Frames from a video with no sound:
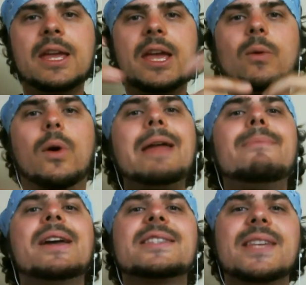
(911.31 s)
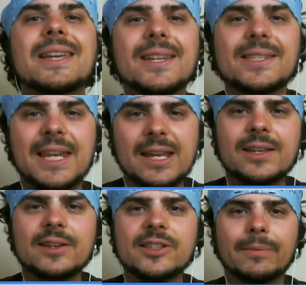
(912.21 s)
And what I might say to
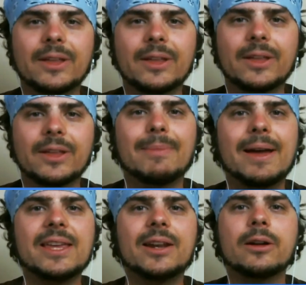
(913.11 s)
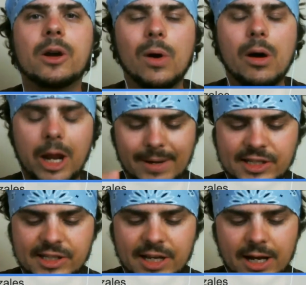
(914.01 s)
Sandy is something like this. I might get on her wall and I
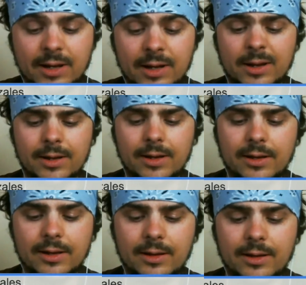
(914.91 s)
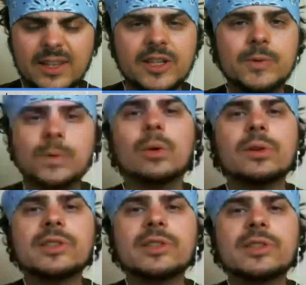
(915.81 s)
might say, this is really cool,
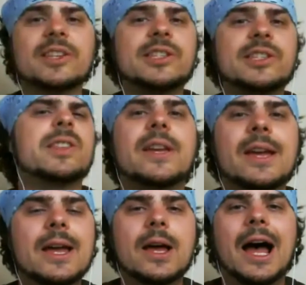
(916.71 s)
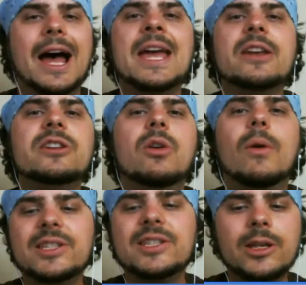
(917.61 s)
Sandy, because here's the thing. I had no
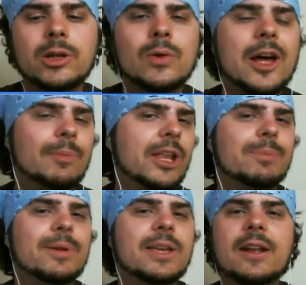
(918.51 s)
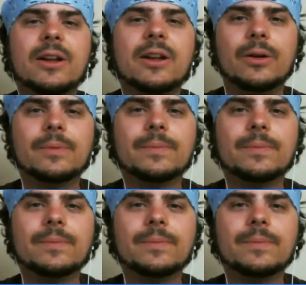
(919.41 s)
idea you knew how to play piano.